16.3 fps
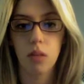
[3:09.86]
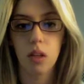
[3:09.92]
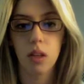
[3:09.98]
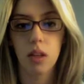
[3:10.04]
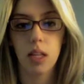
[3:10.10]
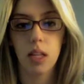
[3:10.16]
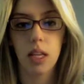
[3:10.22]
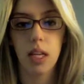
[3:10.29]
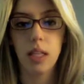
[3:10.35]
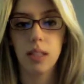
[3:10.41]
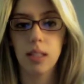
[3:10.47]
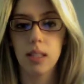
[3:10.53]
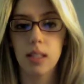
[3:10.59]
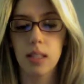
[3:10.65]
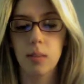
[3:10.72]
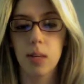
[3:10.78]
The next
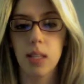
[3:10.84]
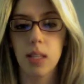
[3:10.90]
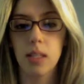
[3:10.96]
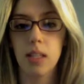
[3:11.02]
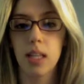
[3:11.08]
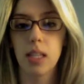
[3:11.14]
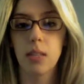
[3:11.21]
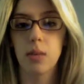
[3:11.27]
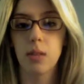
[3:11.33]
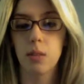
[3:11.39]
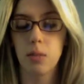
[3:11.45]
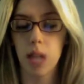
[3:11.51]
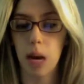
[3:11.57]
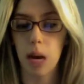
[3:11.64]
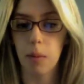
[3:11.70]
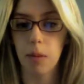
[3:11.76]
system I assessed was
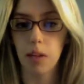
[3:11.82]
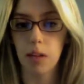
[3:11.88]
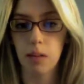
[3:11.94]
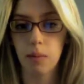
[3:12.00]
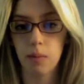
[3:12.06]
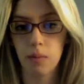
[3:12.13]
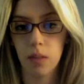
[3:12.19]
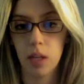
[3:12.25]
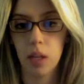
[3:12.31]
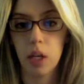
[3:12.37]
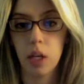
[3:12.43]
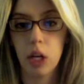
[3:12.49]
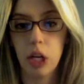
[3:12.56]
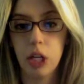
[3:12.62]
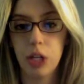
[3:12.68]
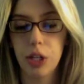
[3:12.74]
abdominal.
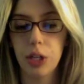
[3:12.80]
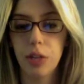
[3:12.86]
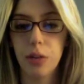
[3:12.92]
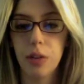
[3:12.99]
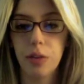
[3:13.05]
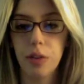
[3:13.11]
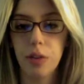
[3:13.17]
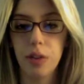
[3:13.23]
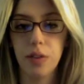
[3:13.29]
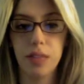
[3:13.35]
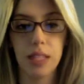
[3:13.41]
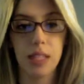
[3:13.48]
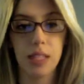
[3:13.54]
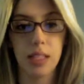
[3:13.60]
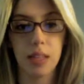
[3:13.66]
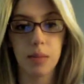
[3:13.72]
During the review of
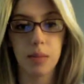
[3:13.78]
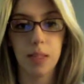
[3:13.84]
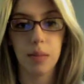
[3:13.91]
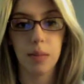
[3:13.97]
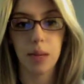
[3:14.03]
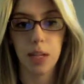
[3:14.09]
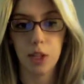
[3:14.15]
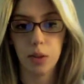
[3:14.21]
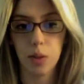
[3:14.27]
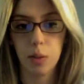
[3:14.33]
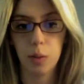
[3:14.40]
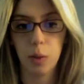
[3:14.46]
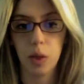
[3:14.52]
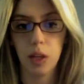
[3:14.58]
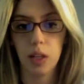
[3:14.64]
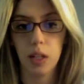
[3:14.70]
systems, the patient
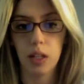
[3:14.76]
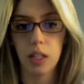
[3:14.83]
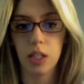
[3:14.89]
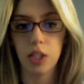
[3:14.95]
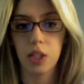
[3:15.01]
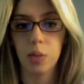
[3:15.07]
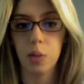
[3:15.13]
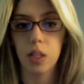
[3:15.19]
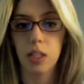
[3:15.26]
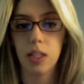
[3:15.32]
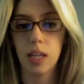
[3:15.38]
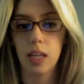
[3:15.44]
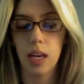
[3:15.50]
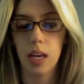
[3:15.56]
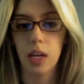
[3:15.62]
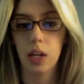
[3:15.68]
reported that she once
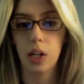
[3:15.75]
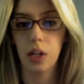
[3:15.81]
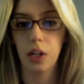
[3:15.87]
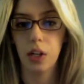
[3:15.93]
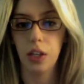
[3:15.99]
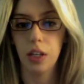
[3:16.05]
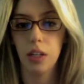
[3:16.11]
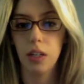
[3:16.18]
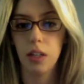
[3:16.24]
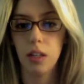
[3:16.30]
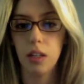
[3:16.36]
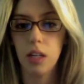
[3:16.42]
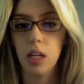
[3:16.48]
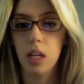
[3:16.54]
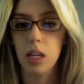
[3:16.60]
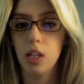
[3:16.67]
had a hernia,
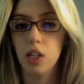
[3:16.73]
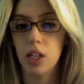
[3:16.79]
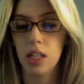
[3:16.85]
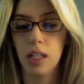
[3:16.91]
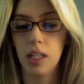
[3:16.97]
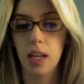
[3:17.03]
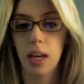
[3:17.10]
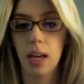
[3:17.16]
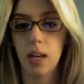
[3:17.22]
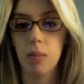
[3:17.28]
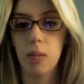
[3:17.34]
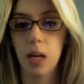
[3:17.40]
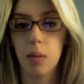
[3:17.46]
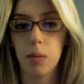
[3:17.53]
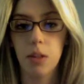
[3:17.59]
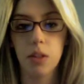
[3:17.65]
she has had
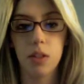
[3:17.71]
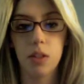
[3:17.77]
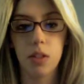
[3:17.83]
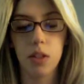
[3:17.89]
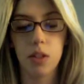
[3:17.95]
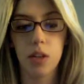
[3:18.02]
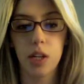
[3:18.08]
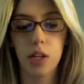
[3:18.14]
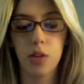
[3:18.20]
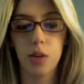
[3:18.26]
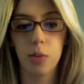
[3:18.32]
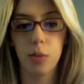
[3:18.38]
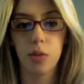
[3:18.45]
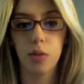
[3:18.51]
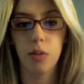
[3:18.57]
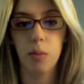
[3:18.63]
abdominal surgery to
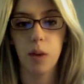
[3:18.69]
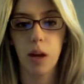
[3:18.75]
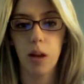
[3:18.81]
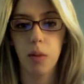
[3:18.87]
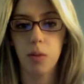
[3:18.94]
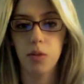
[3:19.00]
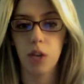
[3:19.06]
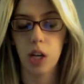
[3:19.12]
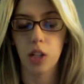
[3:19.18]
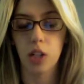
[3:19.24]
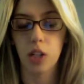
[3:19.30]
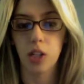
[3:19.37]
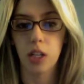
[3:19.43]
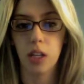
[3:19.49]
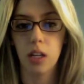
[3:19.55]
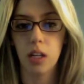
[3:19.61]
remove a bowel
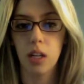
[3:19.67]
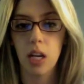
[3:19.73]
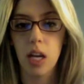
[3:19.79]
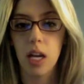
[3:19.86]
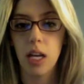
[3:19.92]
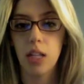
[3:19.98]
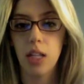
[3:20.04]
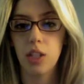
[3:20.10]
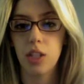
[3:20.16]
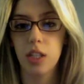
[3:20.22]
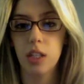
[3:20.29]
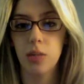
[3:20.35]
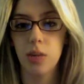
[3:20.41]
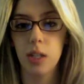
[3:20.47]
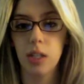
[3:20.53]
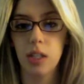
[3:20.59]
obstruction, and she has
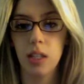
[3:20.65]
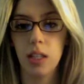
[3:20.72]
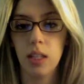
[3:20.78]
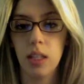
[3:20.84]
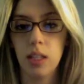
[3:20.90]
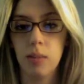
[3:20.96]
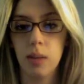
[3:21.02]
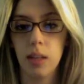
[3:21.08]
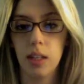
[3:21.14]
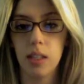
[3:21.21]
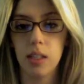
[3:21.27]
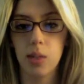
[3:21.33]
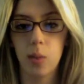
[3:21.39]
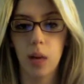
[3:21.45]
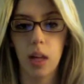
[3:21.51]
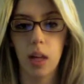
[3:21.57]
recently
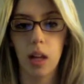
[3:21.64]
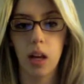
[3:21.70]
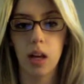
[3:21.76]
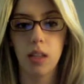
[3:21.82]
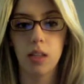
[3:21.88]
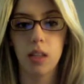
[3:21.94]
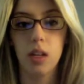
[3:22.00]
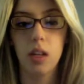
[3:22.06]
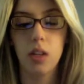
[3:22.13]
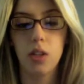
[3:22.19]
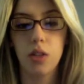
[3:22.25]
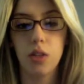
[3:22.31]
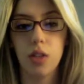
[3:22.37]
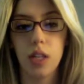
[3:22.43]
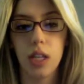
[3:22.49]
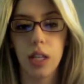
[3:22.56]
experienced weight loss due
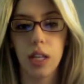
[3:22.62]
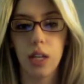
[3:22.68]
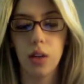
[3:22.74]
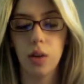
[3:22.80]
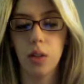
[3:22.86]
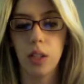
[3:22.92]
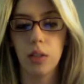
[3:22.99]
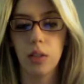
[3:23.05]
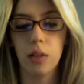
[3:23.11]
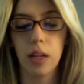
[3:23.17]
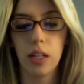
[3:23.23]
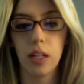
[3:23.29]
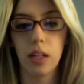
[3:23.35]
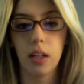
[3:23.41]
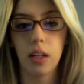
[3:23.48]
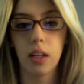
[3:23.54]
to eating only
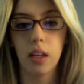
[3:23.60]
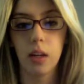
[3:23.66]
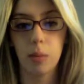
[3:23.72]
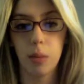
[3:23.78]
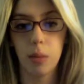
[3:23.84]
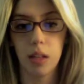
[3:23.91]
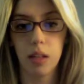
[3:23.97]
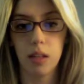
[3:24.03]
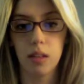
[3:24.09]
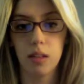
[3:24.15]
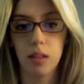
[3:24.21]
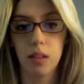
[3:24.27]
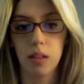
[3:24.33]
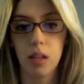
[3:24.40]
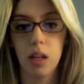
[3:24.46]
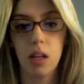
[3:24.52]
regular meals,
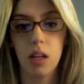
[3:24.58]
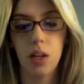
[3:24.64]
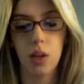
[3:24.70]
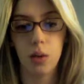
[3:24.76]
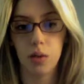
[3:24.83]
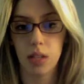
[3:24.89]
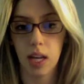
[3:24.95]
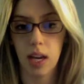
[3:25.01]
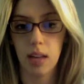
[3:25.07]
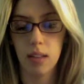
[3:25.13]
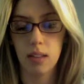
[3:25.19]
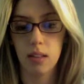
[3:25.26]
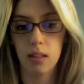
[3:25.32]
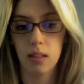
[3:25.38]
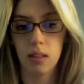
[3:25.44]
no snacks.